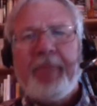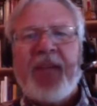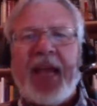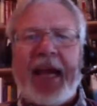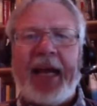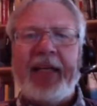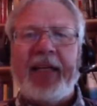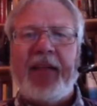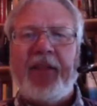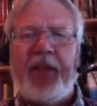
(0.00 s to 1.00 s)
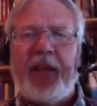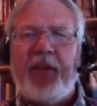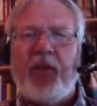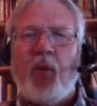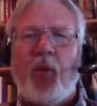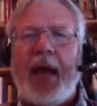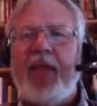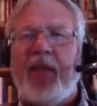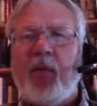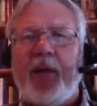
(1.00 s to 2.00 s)
And the, the way
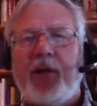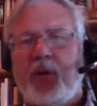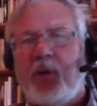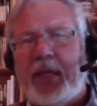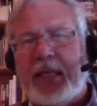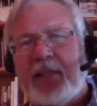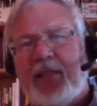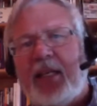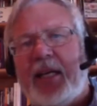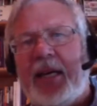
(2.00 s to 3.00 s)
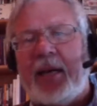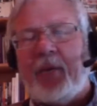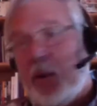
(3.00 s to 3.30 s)
that we do this and,